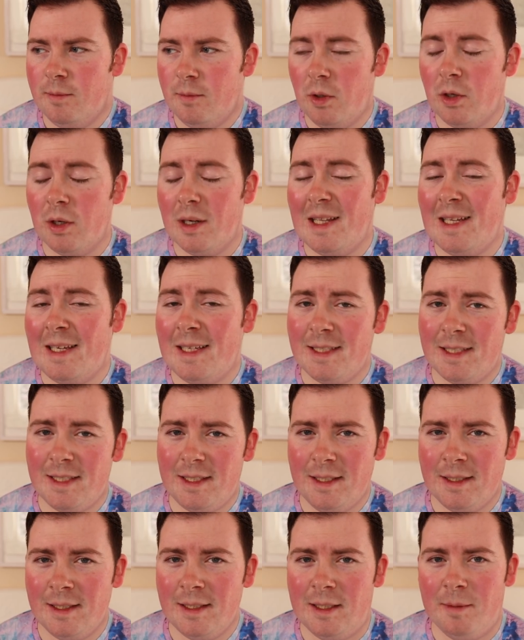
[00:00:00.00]
or
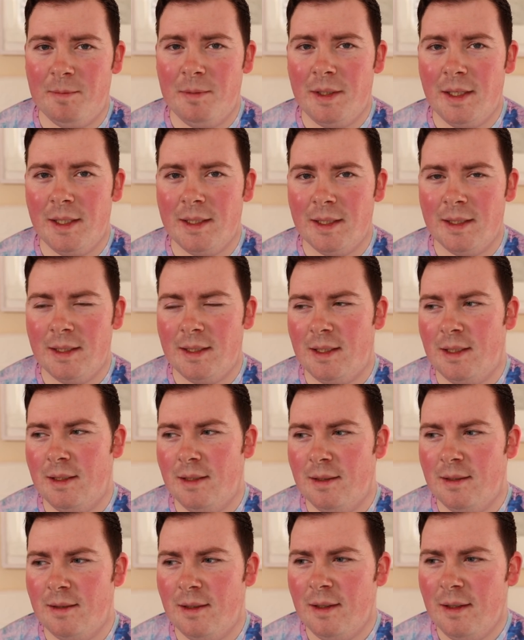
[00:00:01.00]
less in some cases.
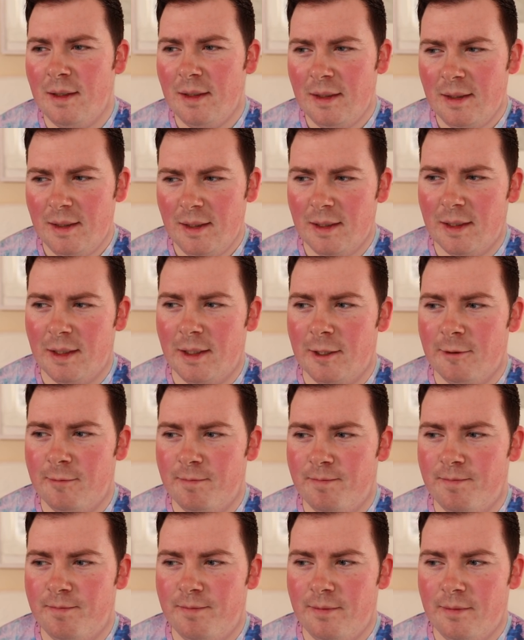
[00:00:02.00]

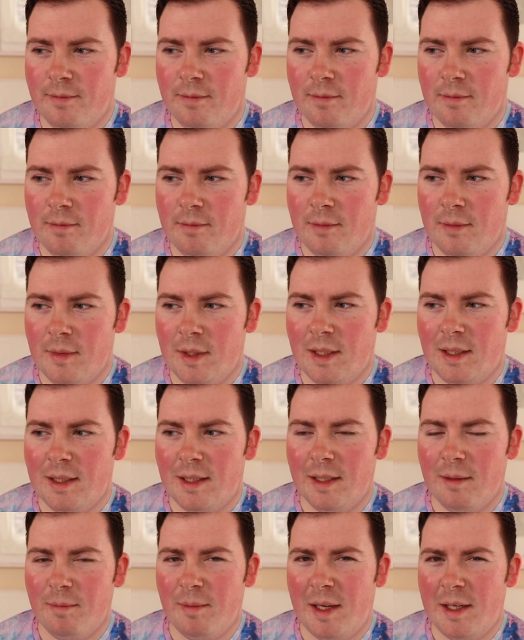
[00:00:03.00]
And
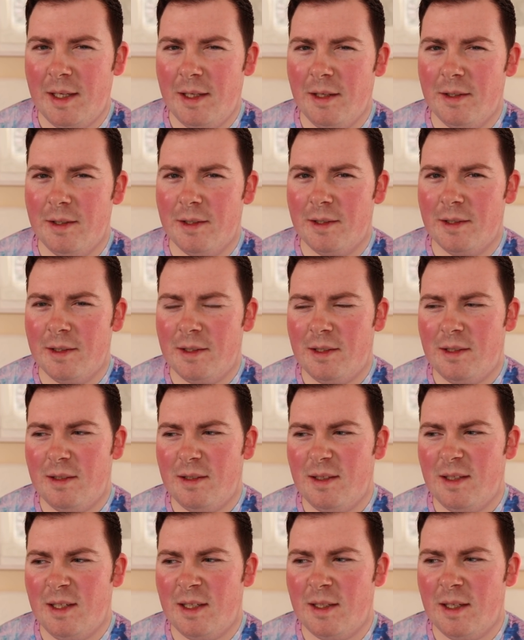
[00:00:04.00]
like many others,
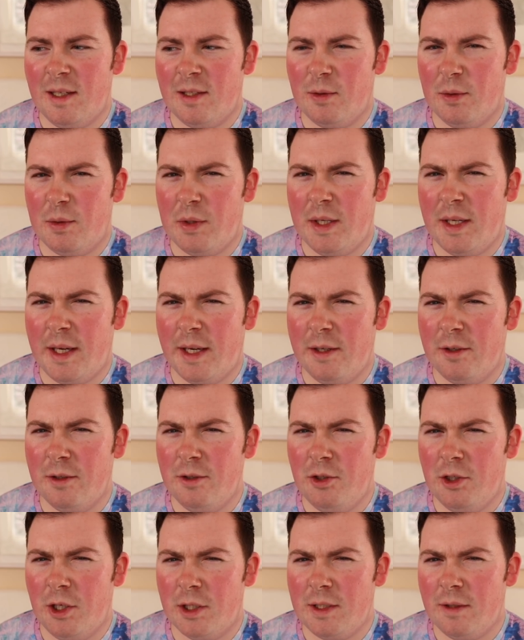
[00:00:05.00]
I don't think I
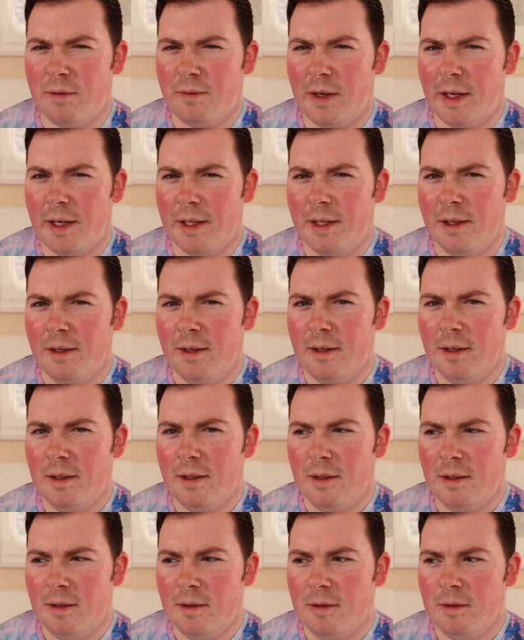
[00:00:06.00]
could justify
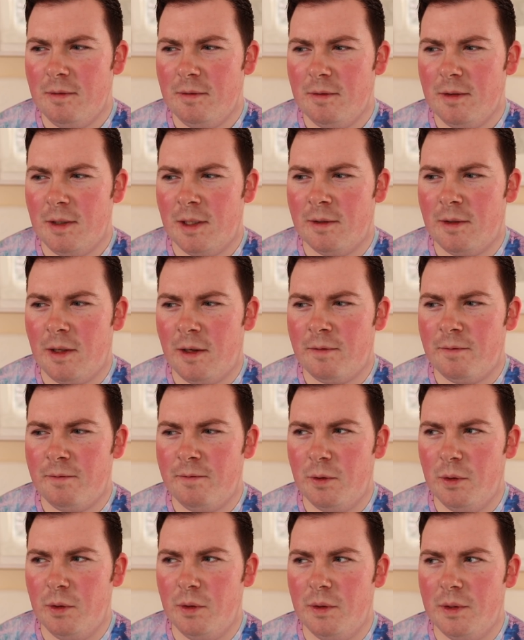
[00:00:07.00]
a
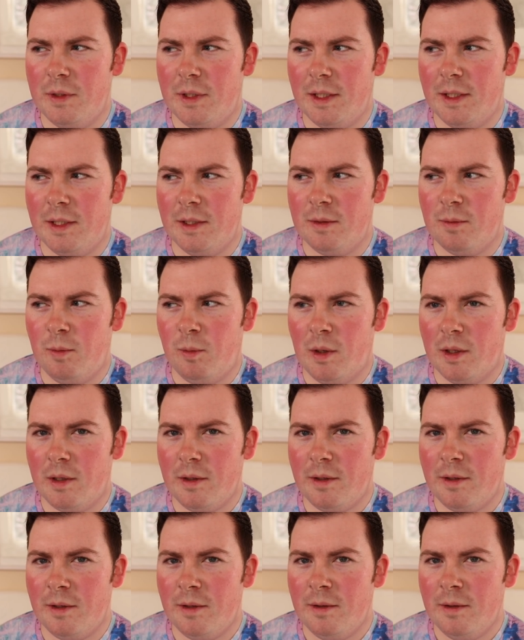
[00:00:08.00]
full day's
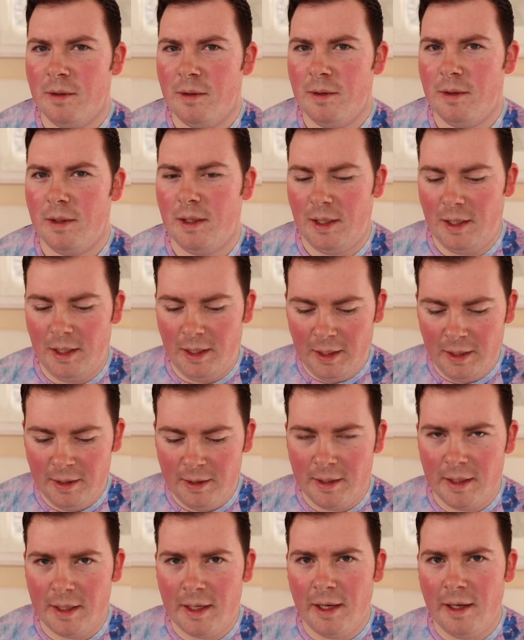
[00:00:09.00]
work
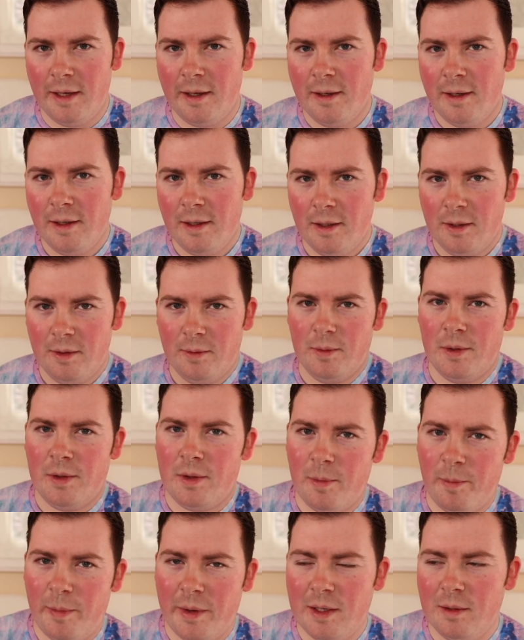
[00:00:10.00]
in the kit with
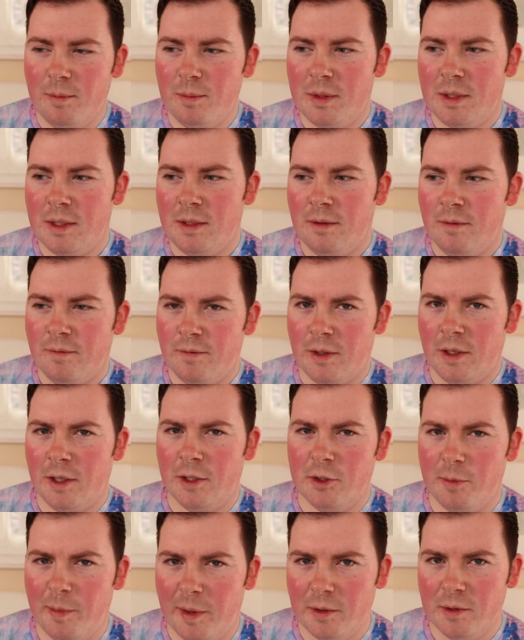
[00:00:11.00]
the pipes for
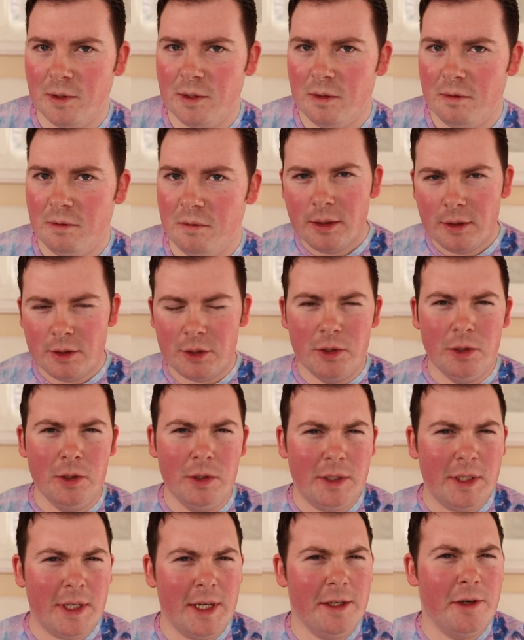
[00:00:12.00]
£100. So
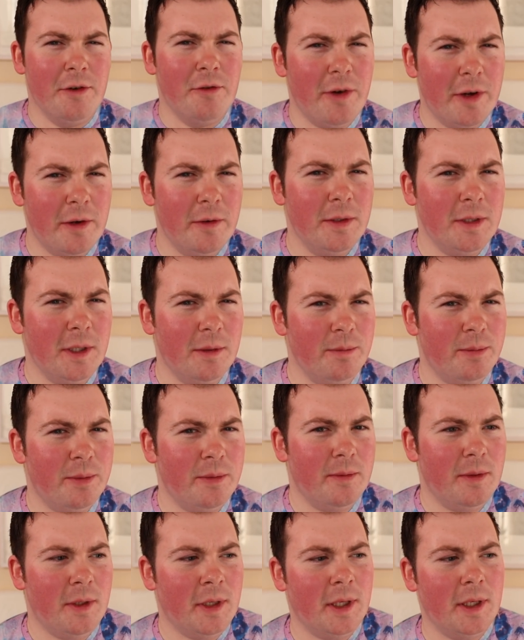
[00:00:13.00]
to kind of round up
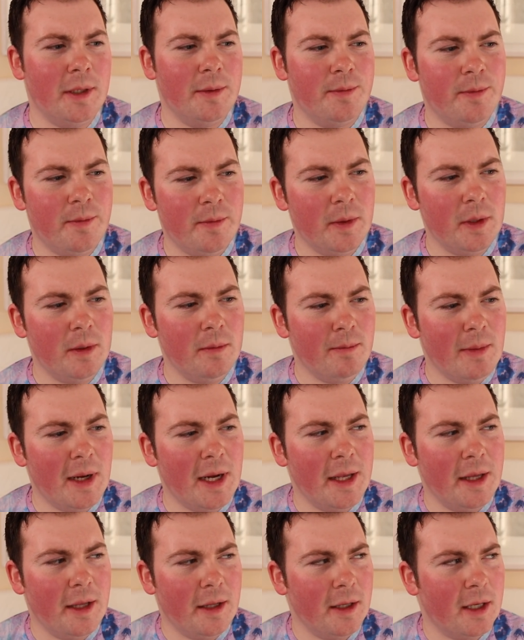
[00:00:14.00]

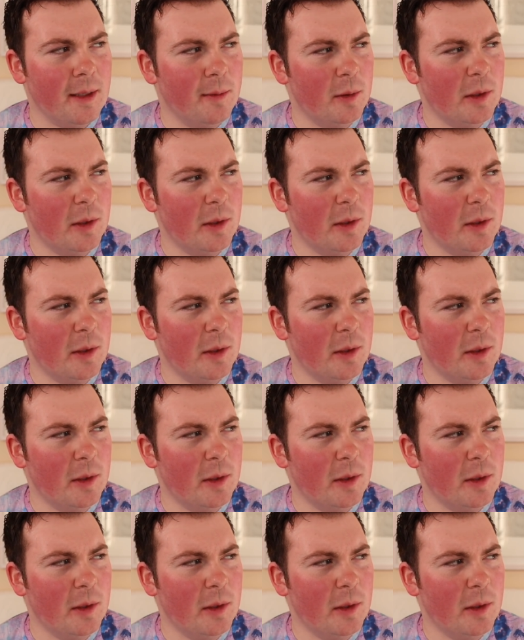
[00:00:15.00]
my income,